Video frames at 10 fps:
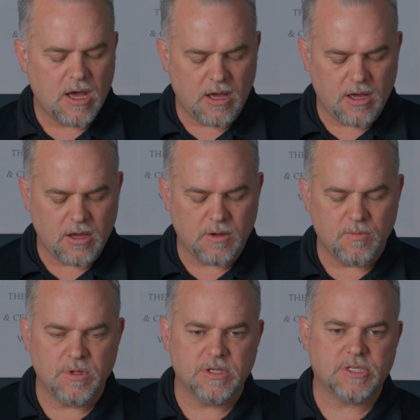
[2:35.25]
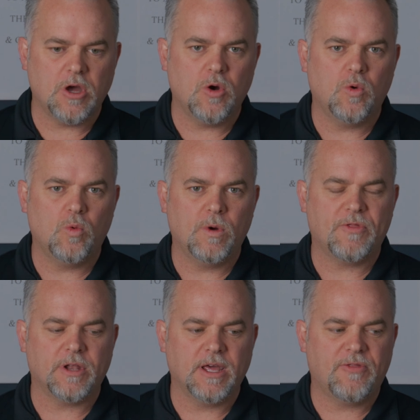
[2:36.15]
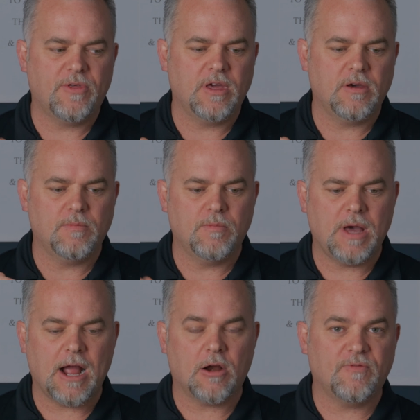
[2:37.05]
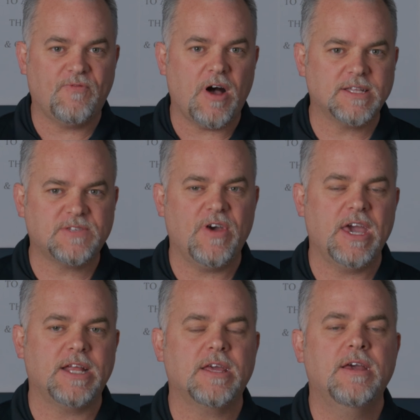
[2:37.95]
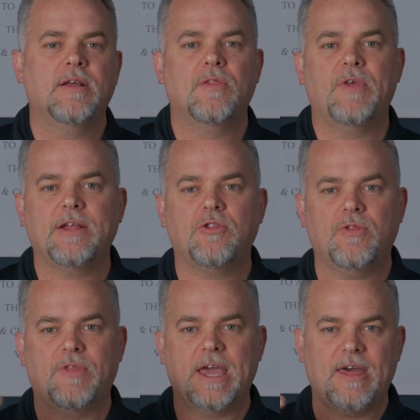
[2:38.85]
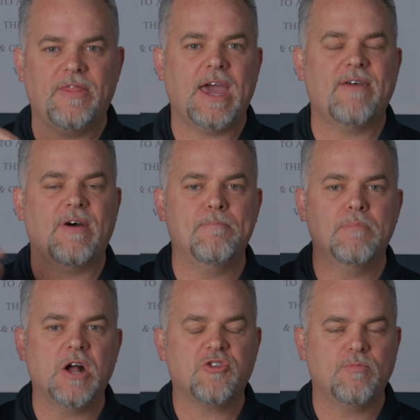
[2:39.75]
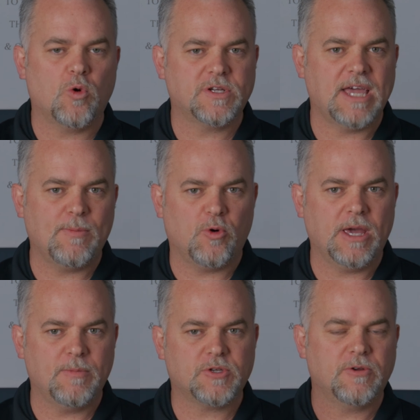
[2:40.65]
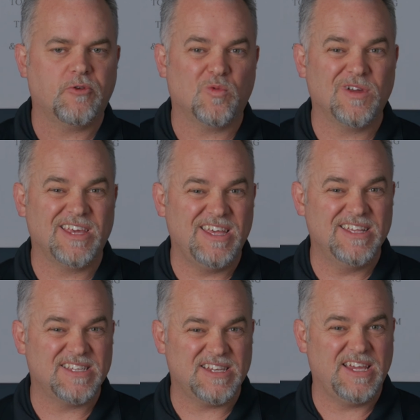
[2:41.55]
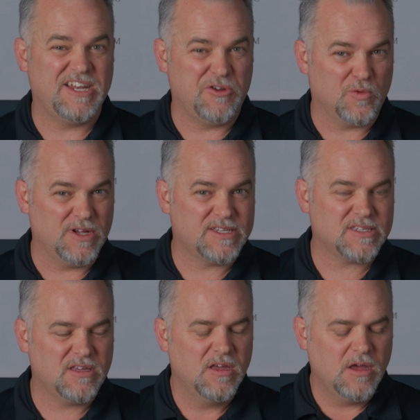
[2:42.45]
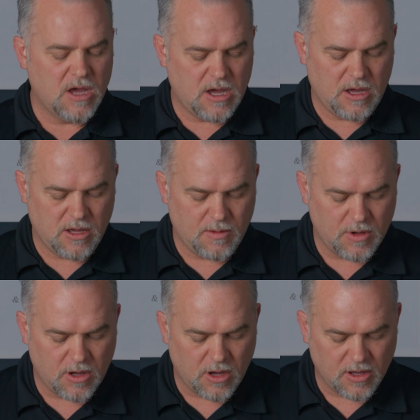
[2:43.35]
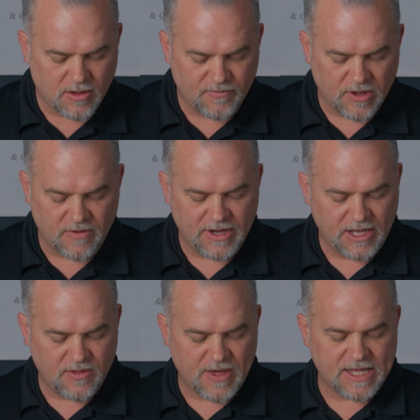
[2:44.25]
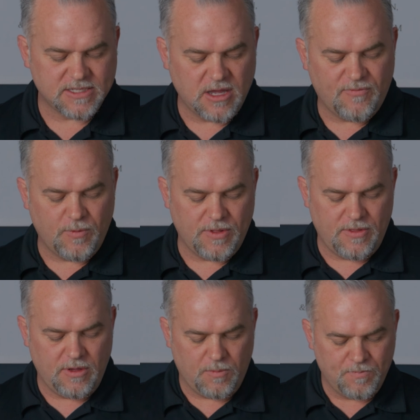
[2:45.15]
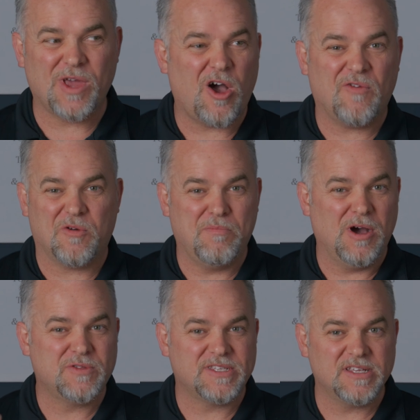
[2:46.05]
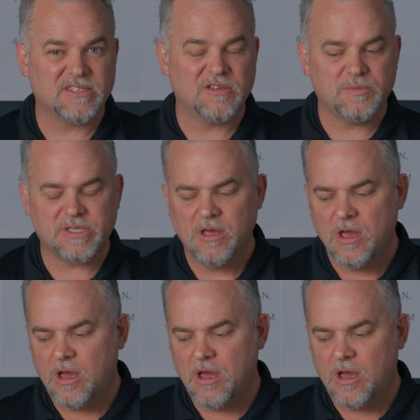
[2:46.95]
So with the lithium iron phosphate, they have a much more stable chemistry. There really isn't any risk of any of that stuff with them. We offer both systems.